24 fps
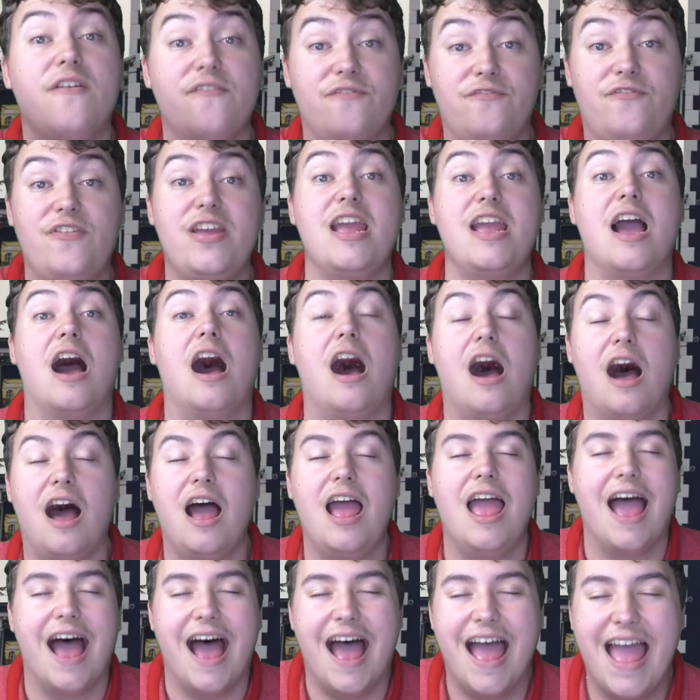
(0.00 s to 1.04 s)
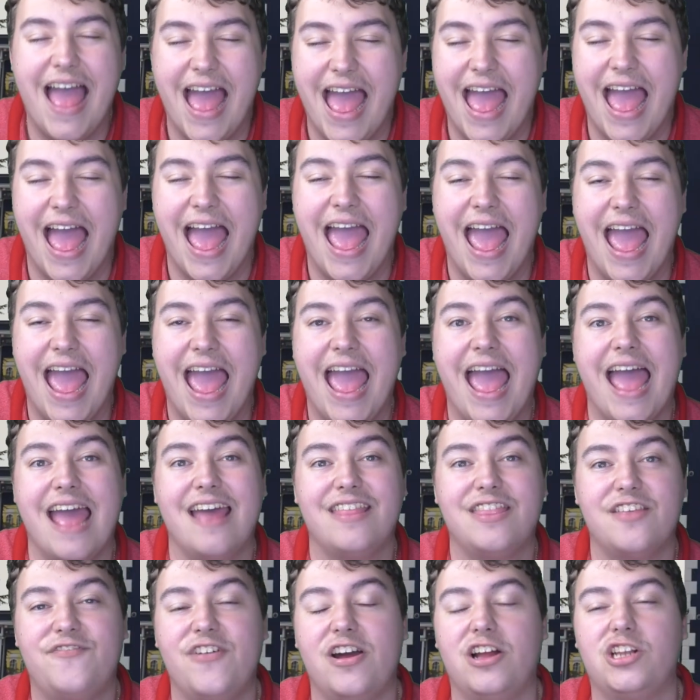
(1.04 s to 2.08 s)
VR,
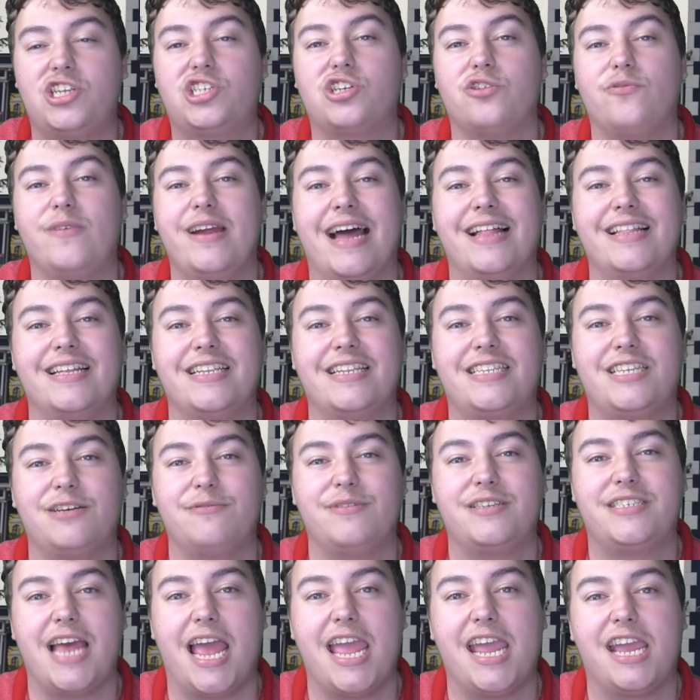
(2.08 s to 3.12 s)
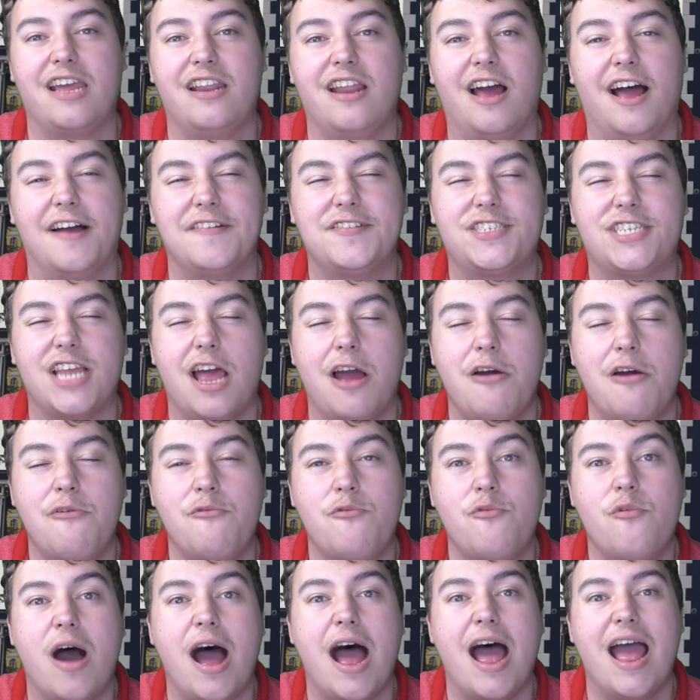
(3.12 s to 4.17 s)
the virtual reality was taken off.
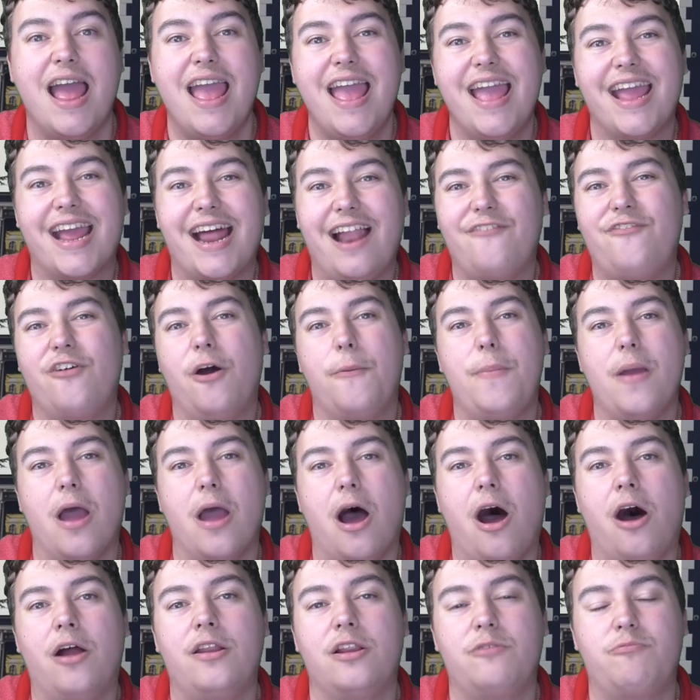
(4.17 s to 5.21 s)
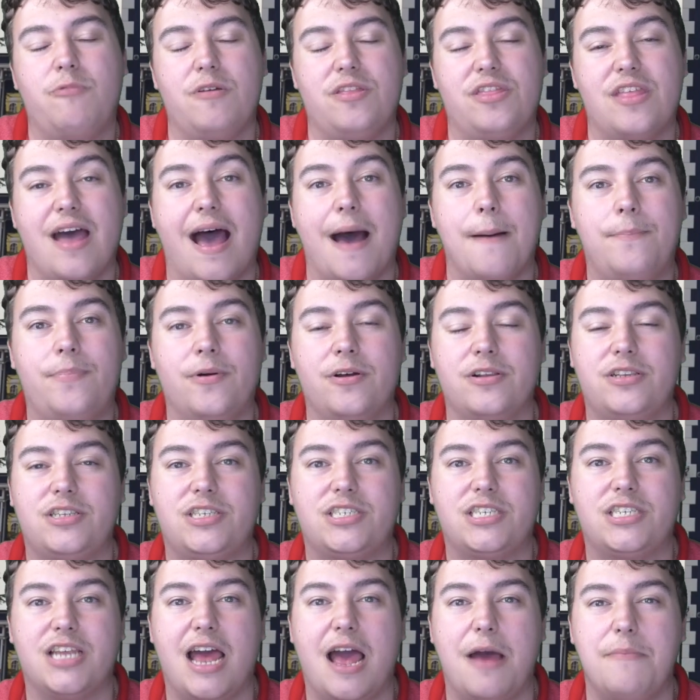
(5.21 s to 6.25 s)
So kind of feel a bit honoured with that.
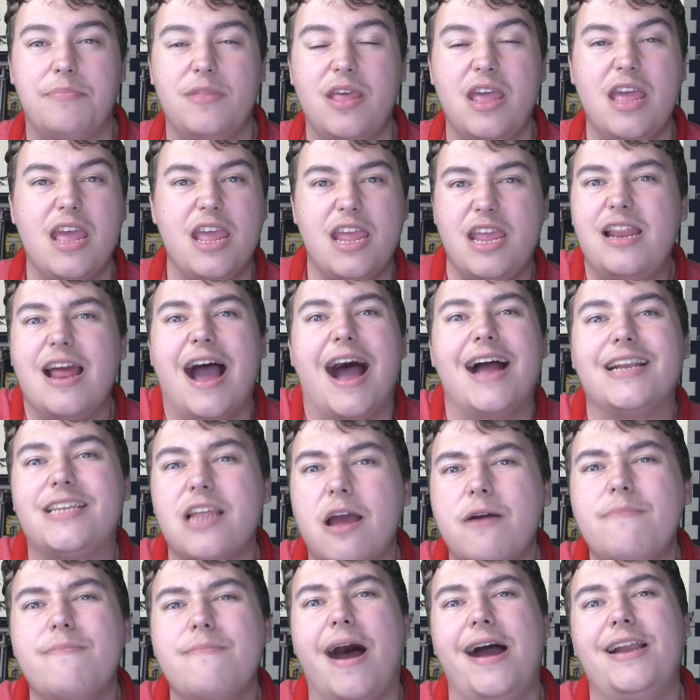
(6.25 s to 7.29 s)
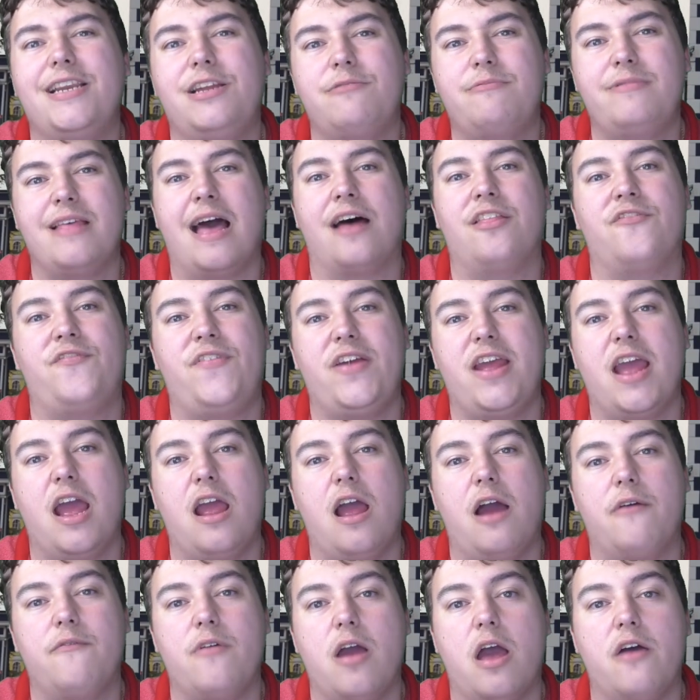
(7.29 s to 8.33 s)
But you know, I don't mind it without
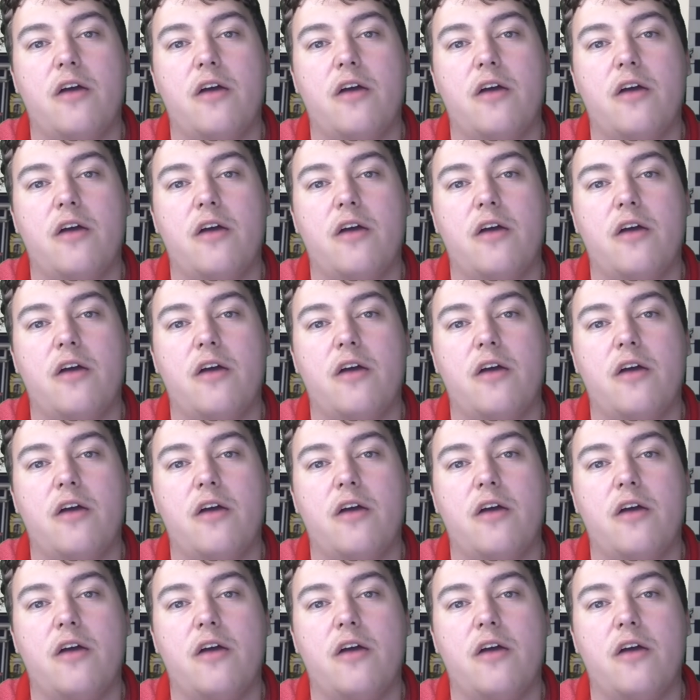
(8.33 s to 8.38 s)
the